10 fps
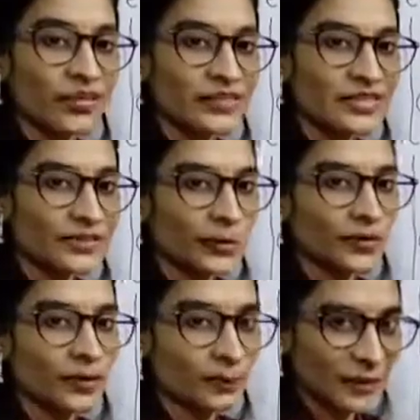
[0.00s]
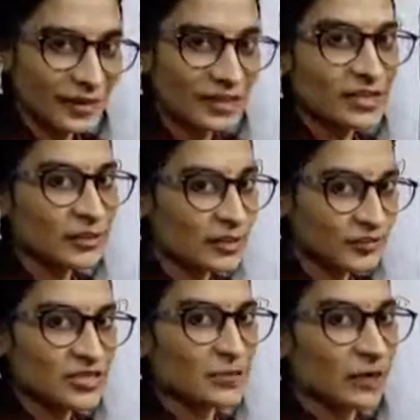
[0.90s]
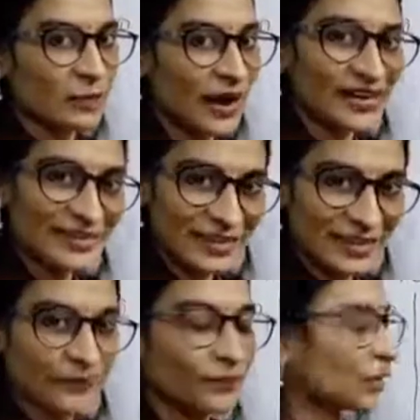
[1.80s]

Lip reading: which is not completely divisible by 3.